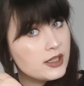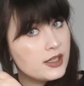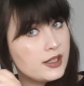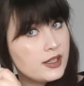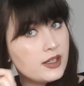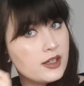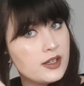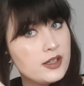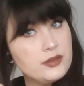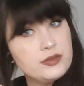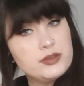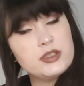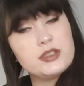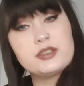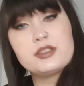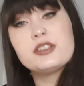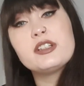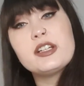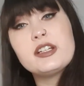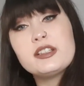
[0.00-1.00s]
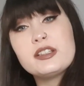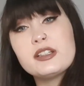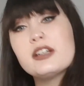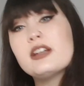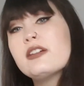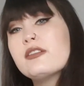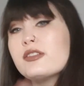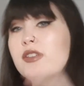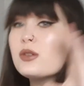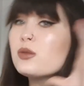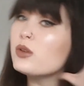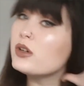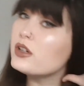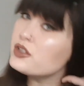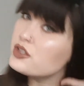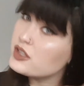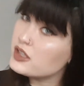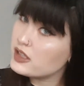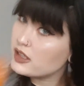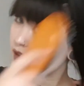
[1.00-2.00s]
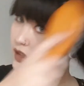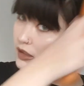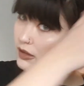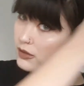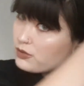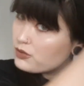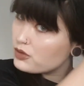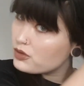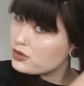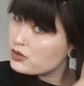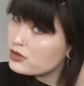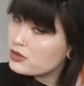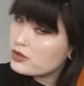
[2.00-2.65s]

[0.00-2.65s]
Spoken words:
like after tonight I have to wash it and it will